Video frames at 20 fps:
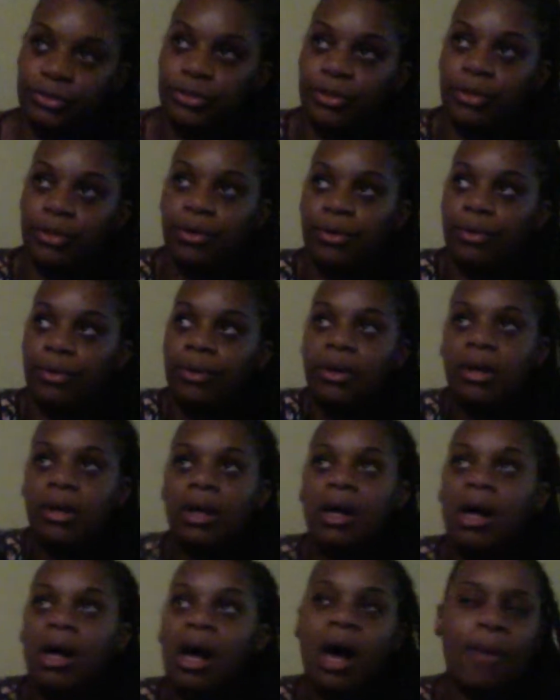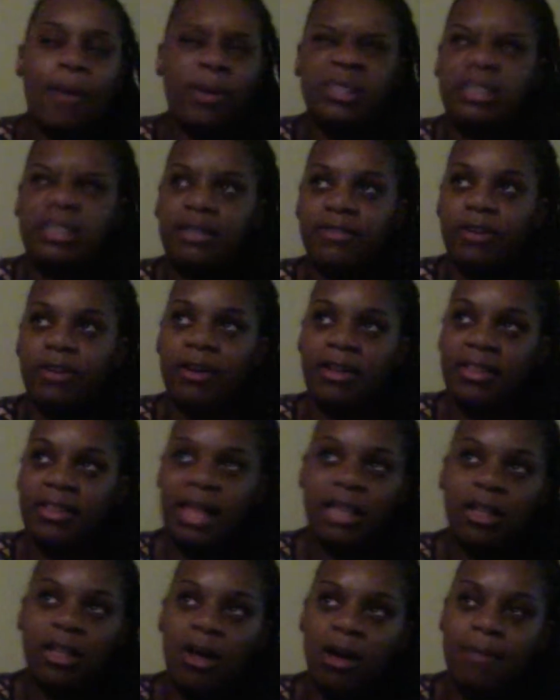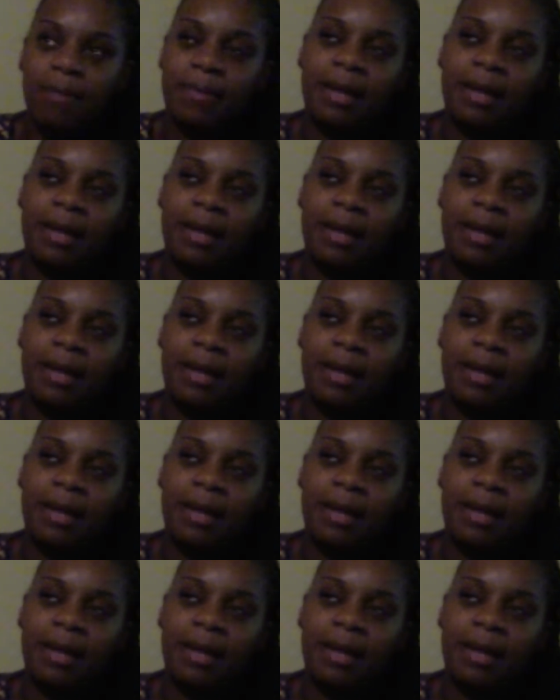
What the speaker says: So I wasn't in Florida that long,